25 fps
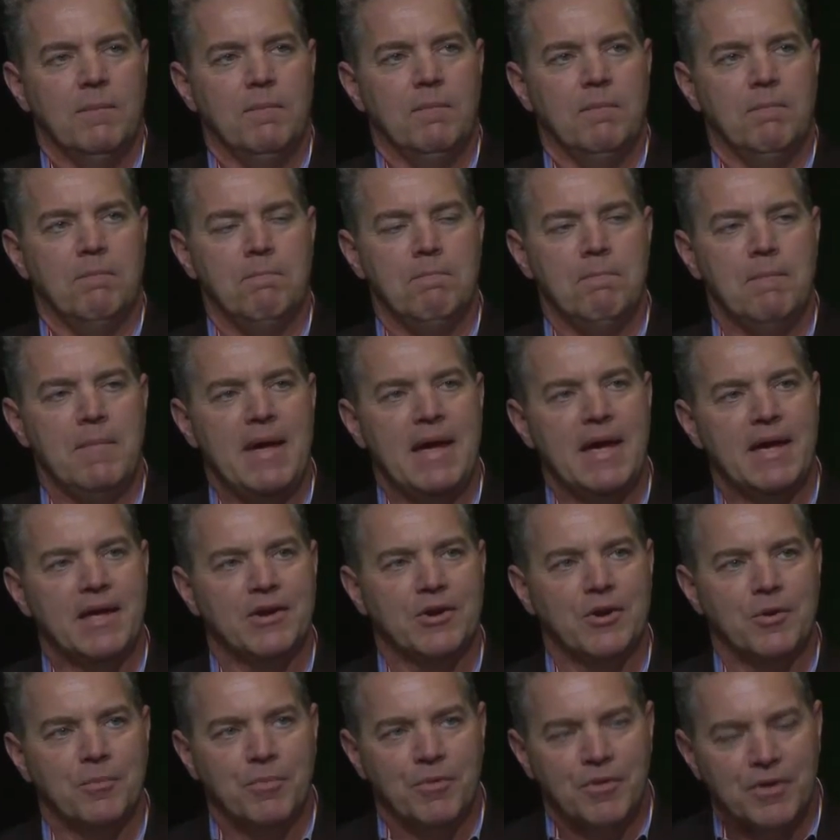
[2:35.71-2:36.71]

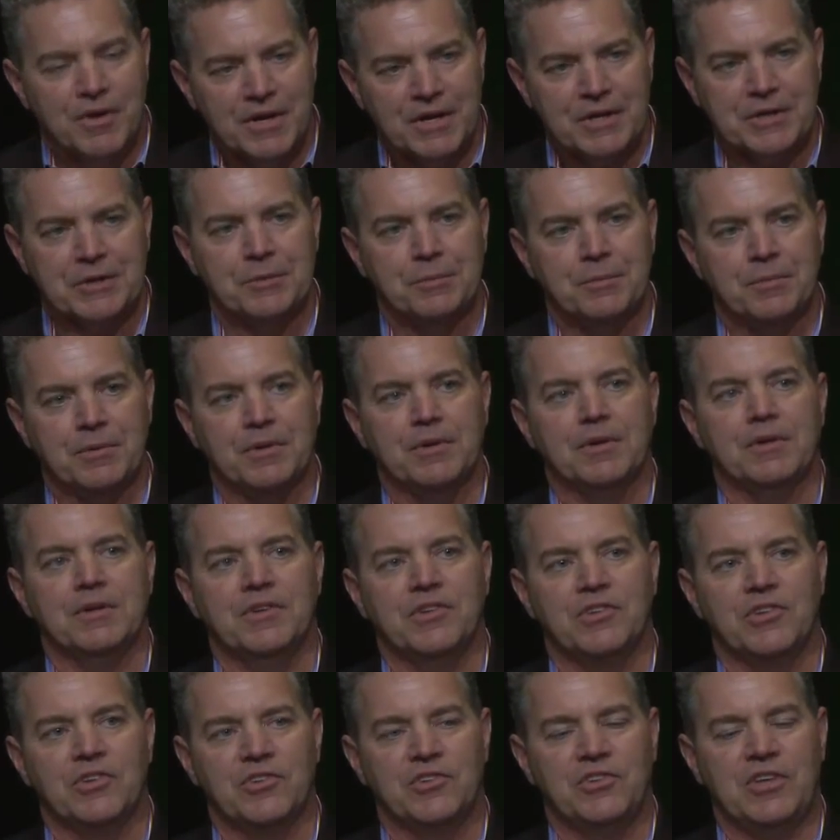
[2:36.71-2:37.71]
manner, predictable
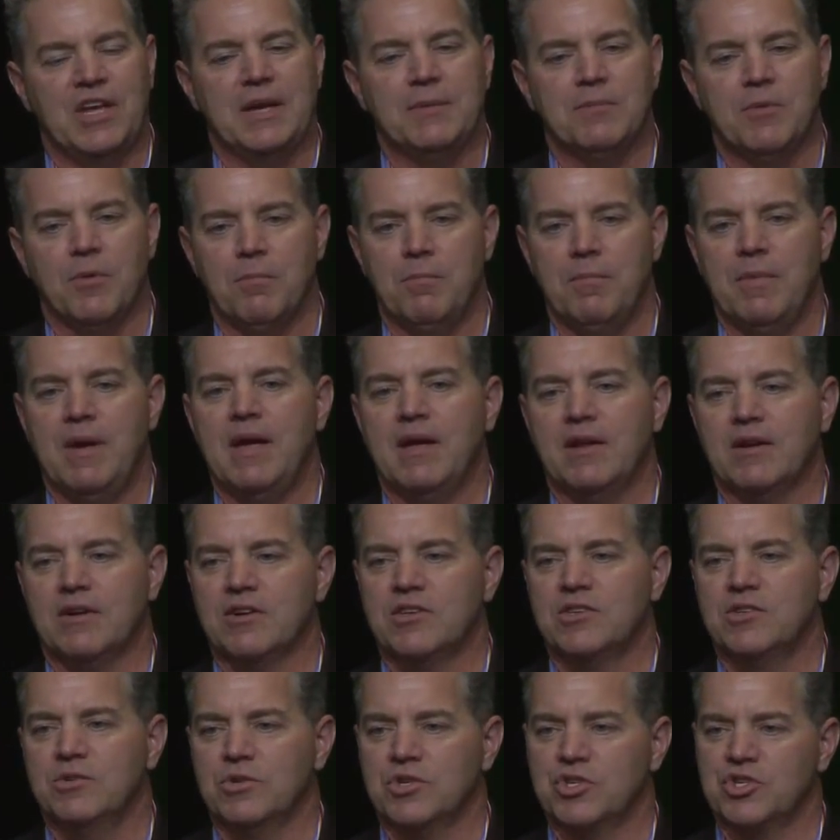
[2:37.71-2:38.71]
and sustainable
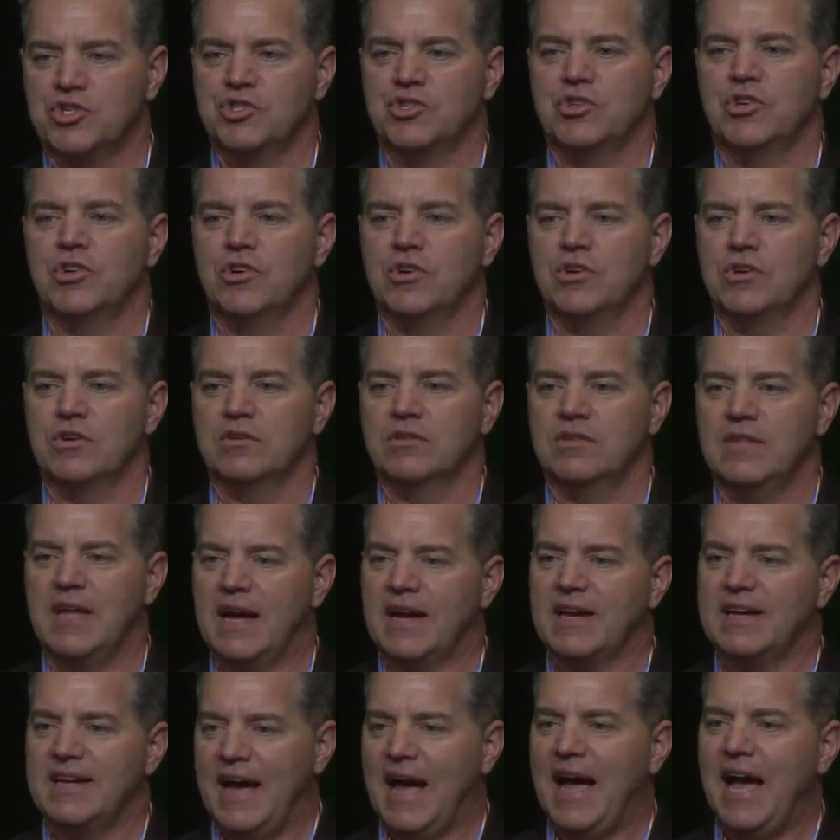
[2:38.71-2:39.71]
manner to assure
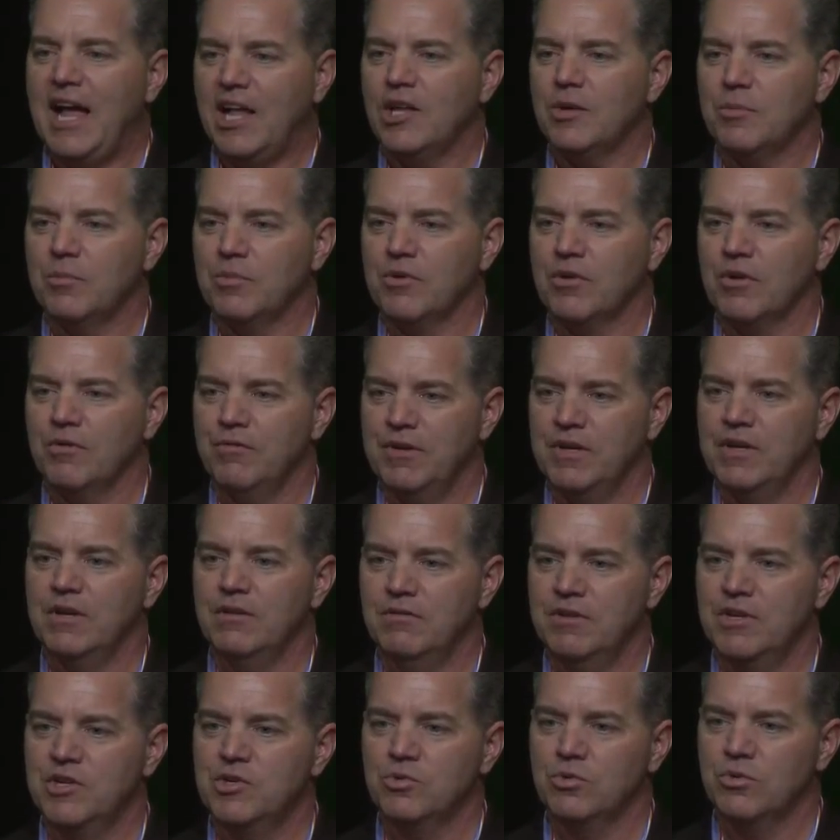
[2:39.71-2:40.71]
that caliber of
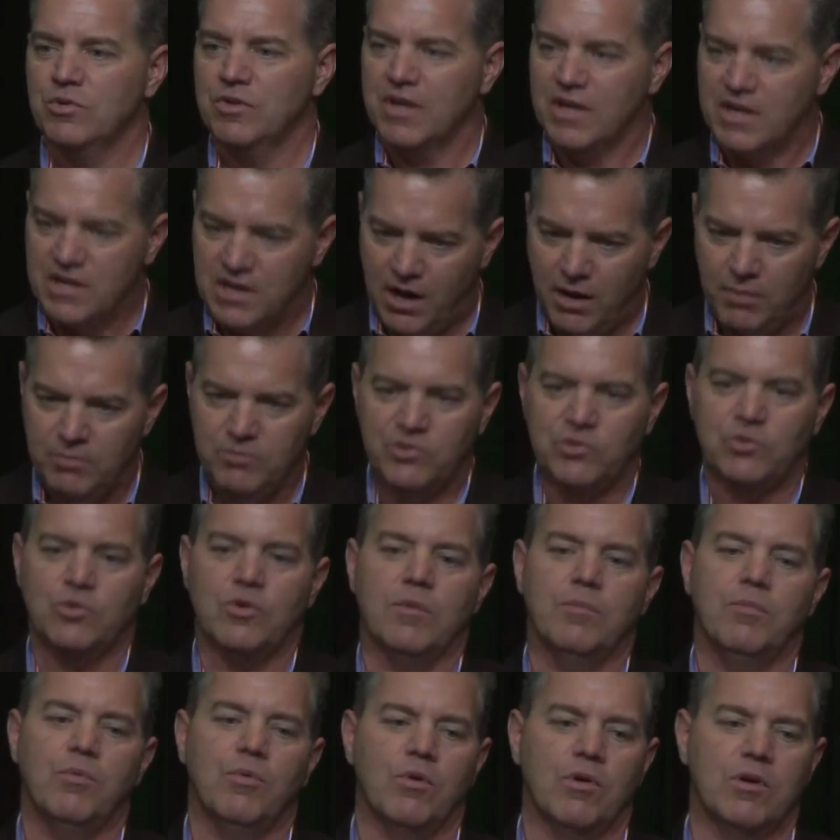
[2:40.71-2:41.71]
individual that comes to
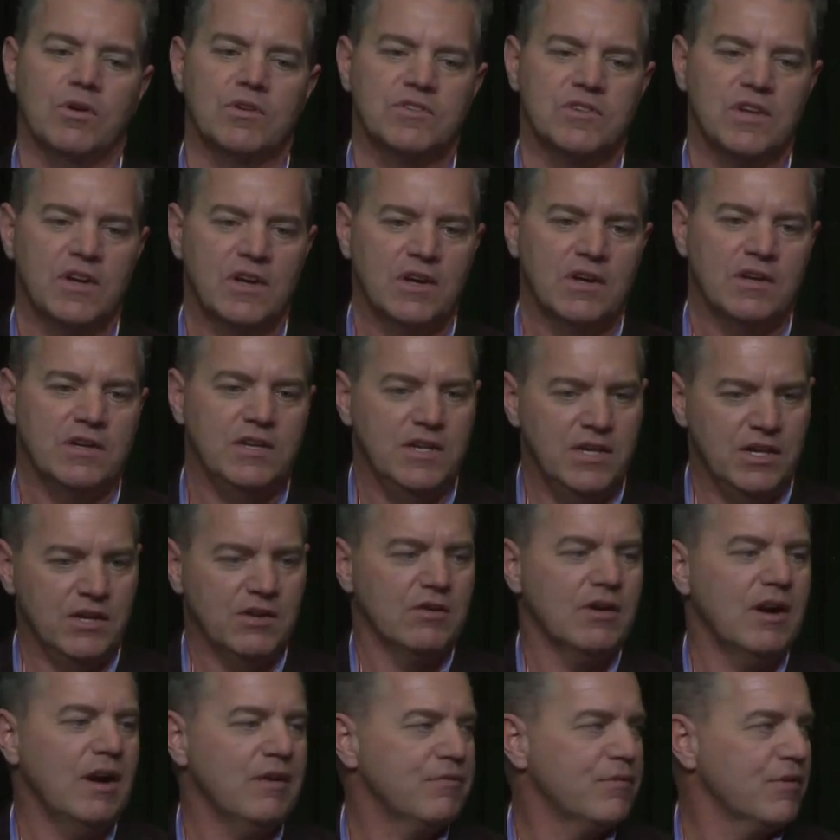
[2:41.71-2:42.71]
our boards
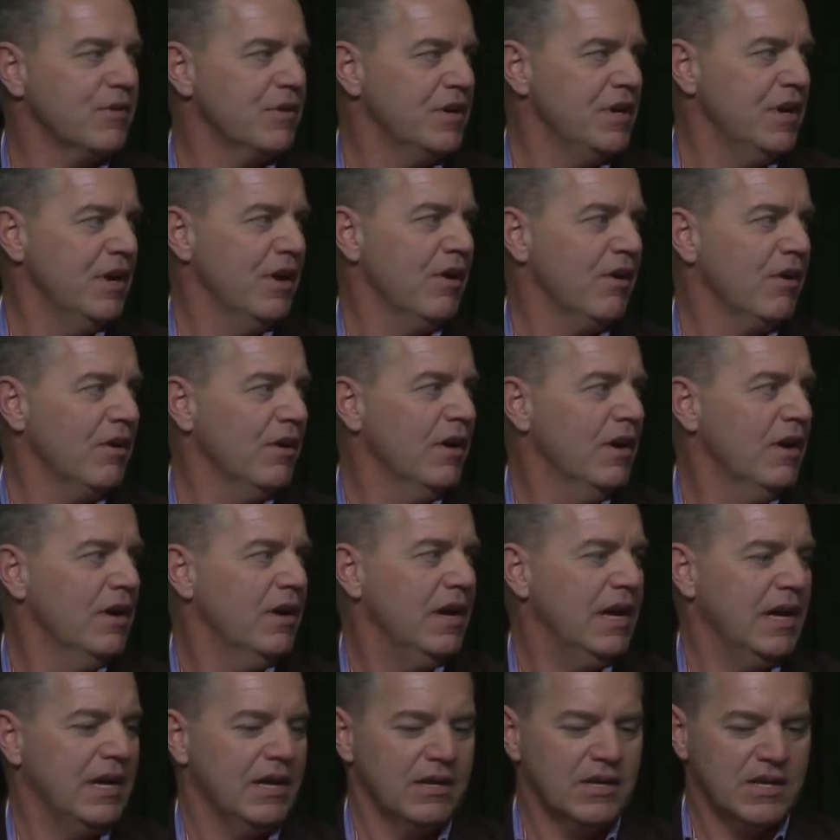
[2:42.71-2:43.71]
year after year
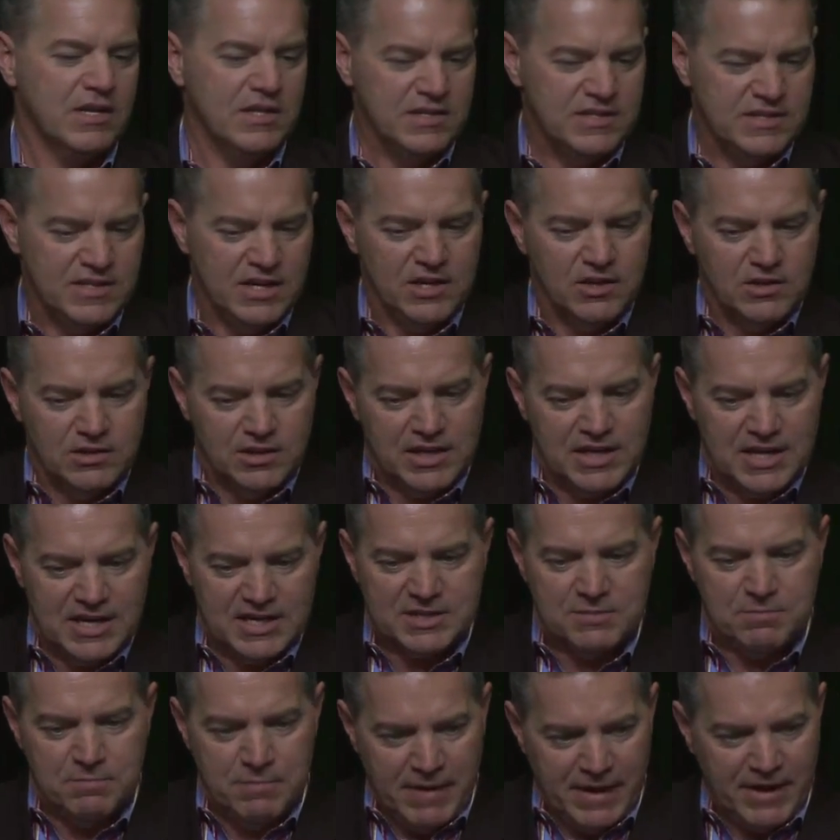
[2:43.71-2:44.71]
and continually
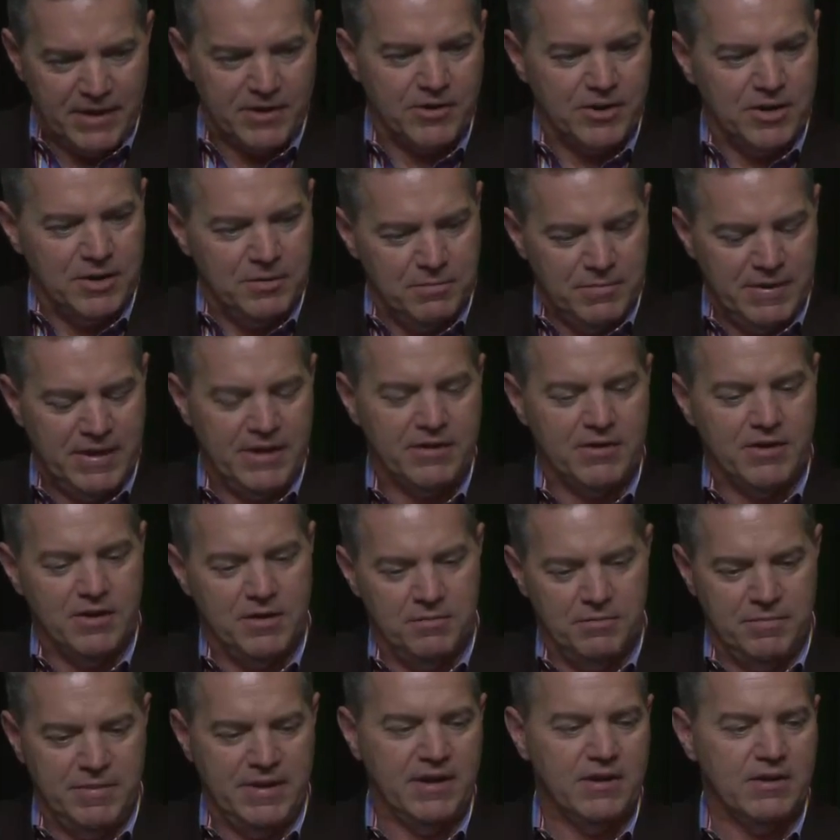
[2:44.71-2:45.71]
gets better and better
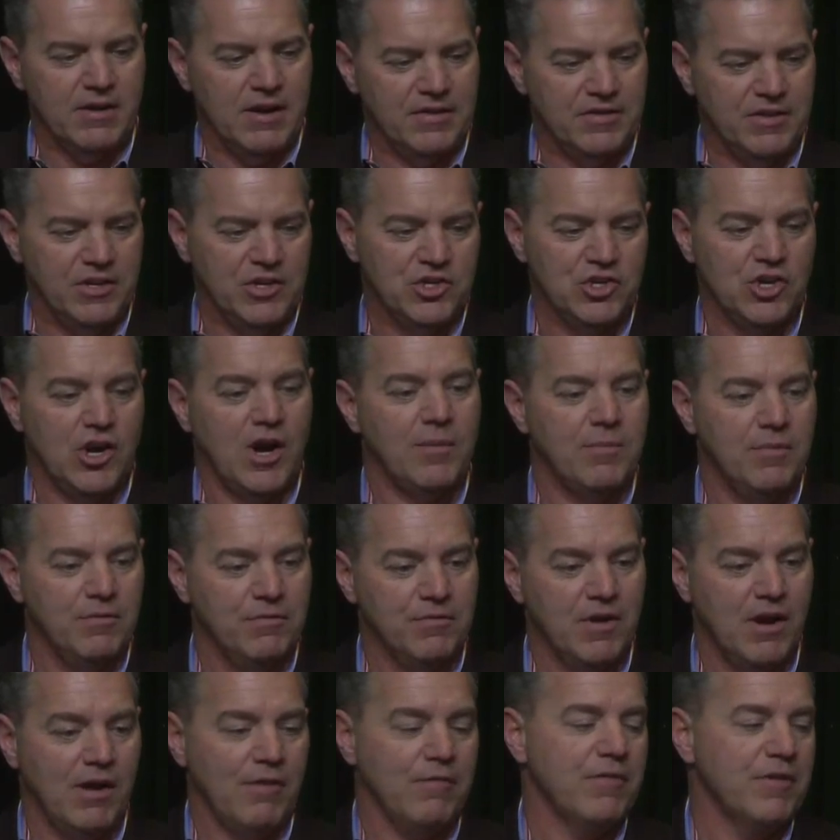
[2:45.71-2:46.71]
and better at the job
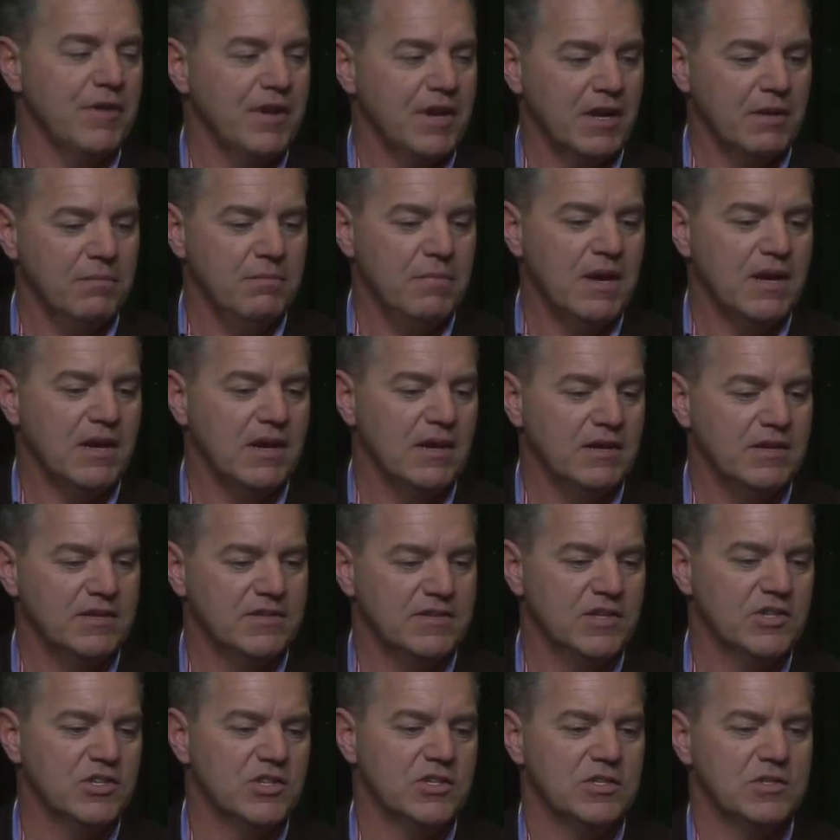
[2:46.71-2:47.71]
of governing and making
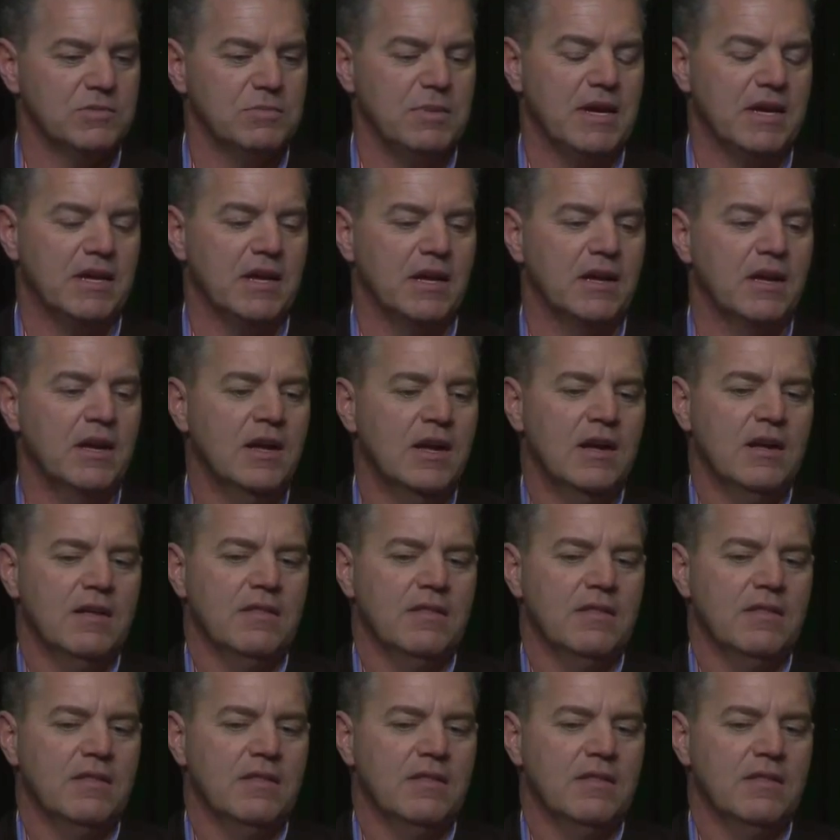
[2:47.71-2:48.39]
decisions making,